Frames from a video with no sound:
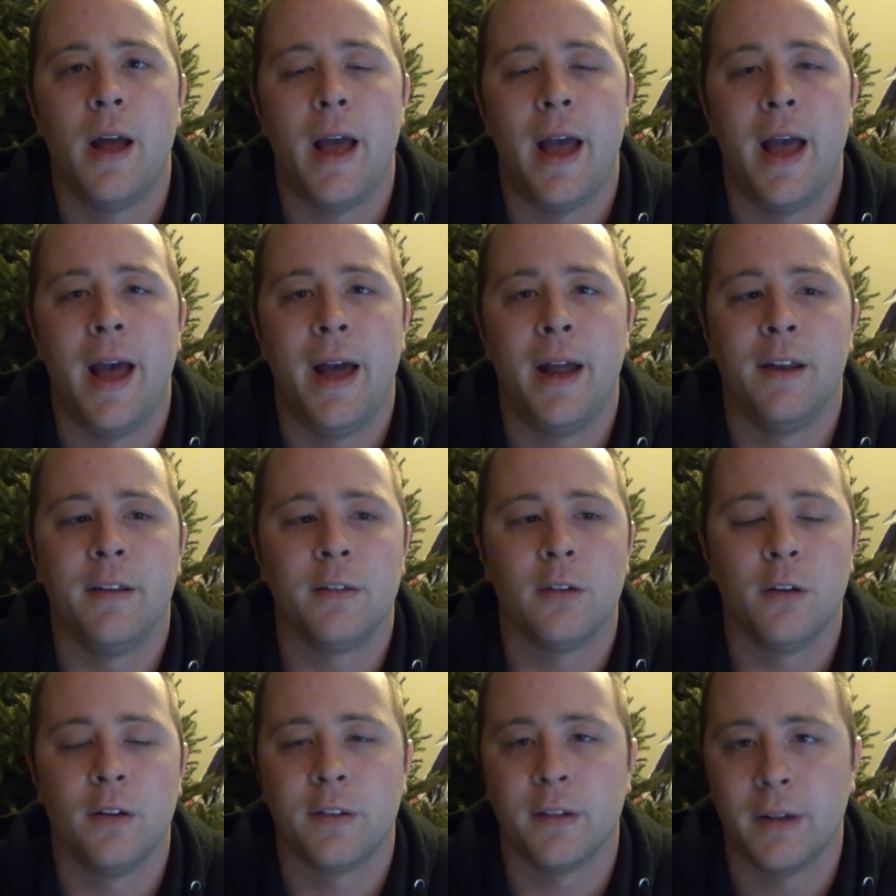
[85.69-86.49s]
and
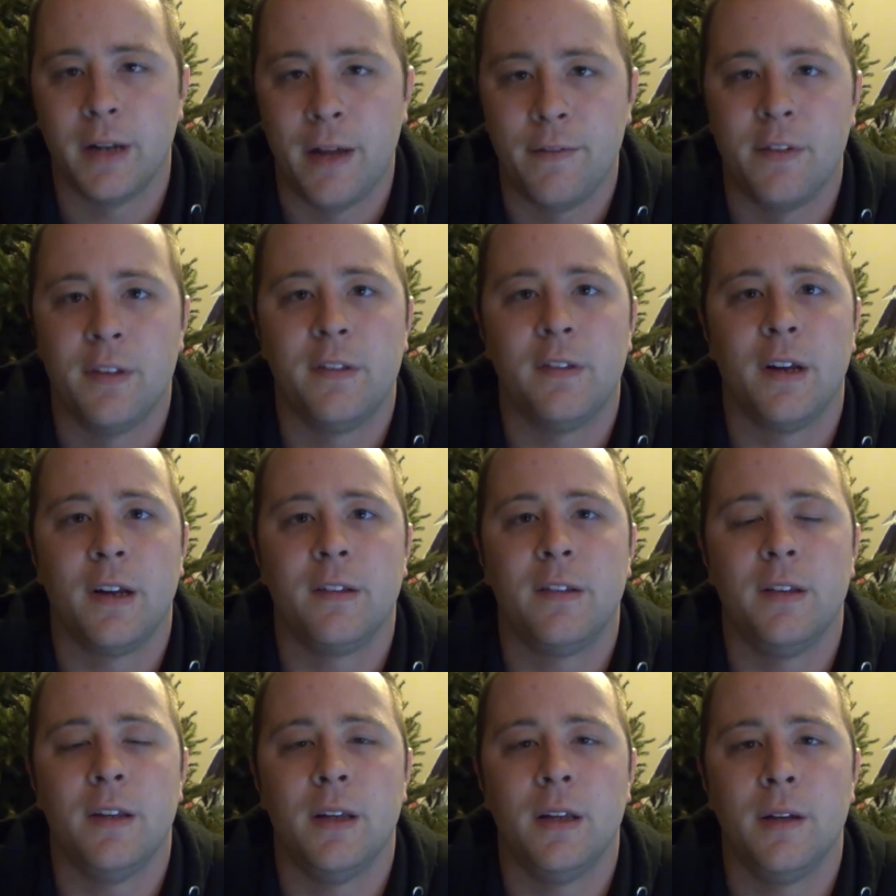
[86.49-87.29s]
it's also going to have the
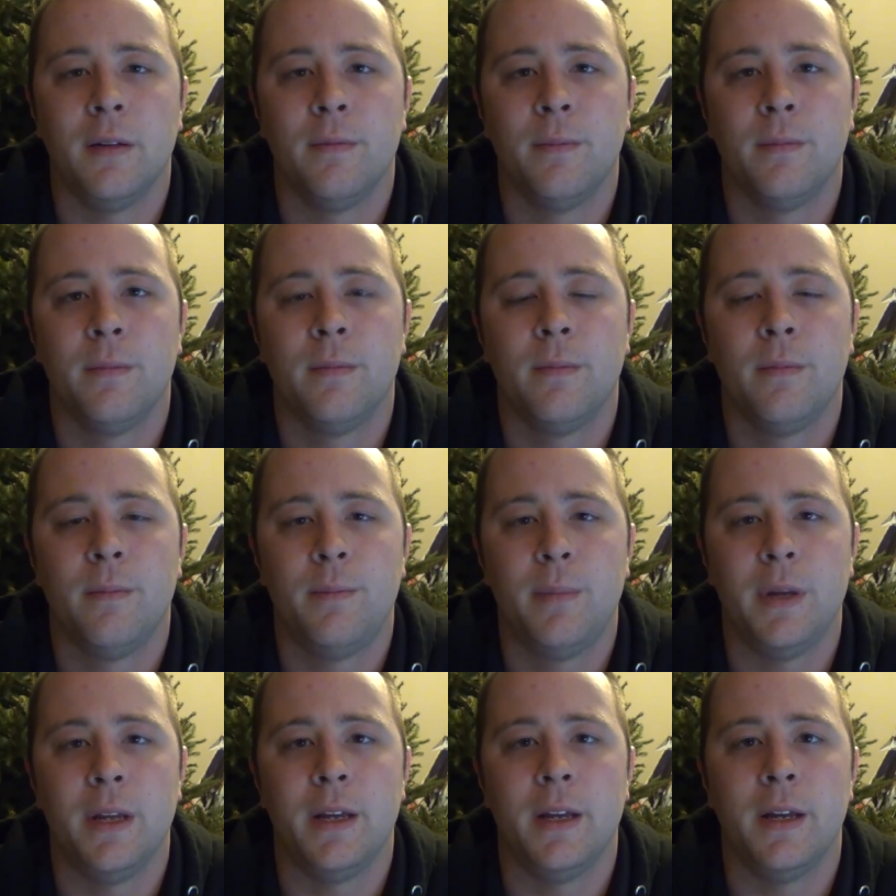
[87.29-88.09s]

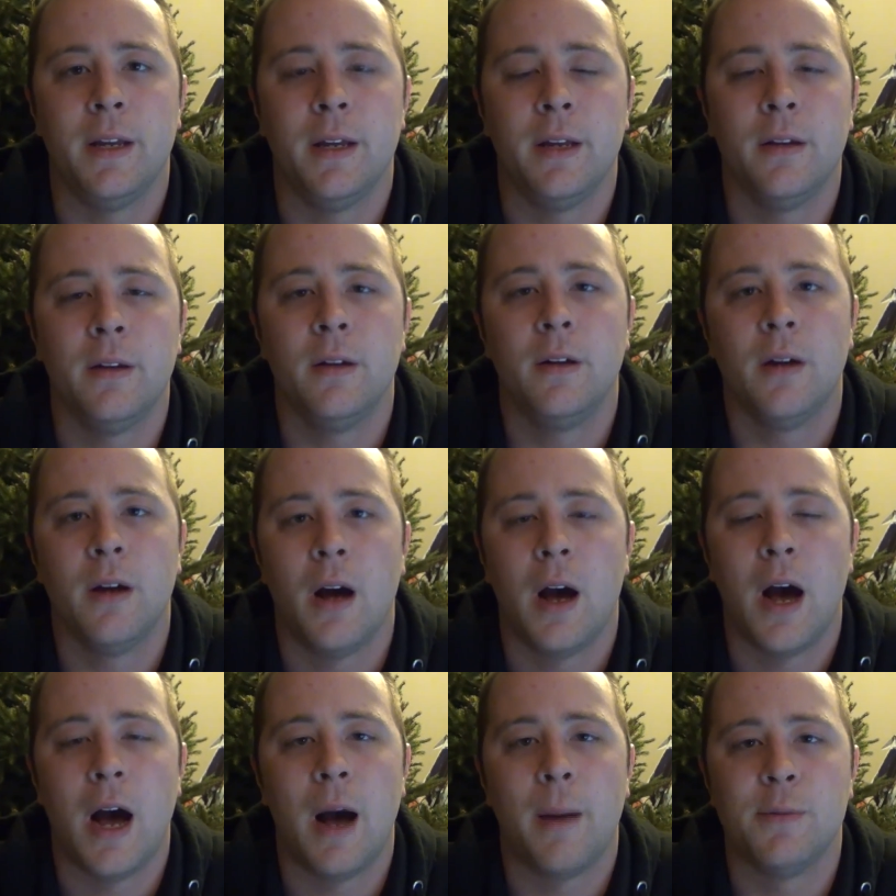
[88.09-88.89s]
60p
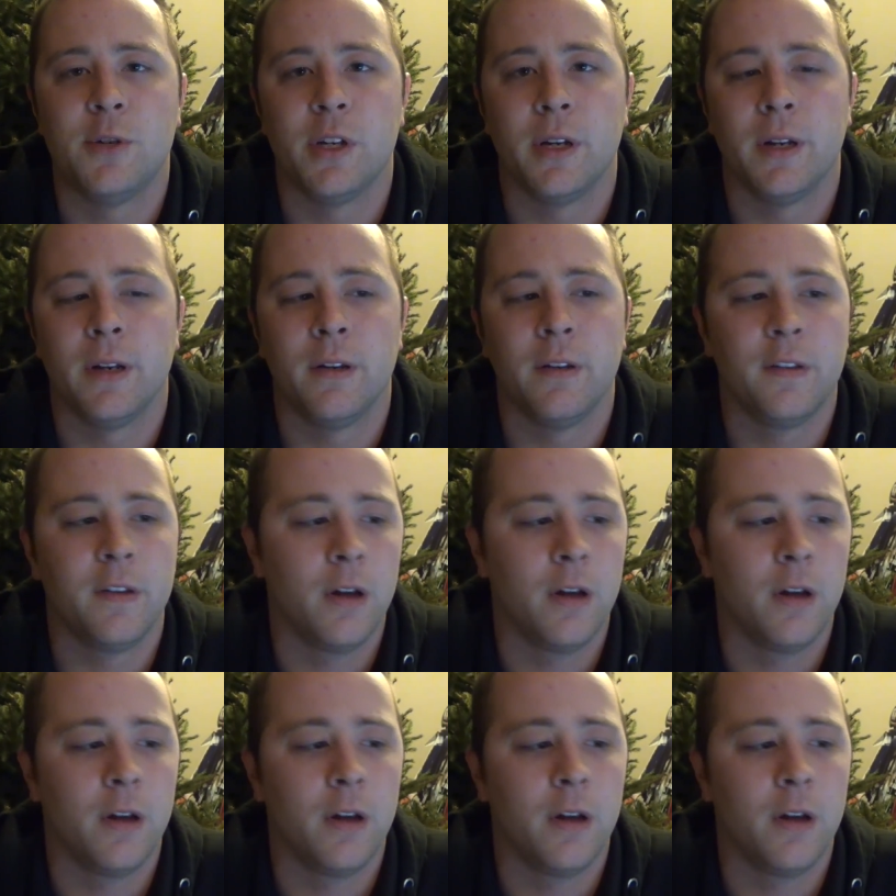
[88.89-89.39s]
option.